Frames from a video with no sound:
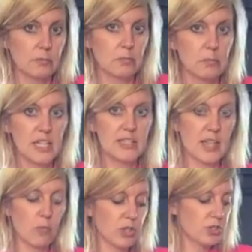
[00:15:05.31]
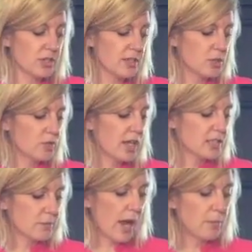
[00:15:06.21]
mini sandwiches, you've got
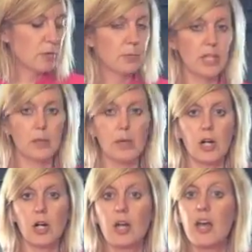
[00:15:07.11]
some apple and peanut butter,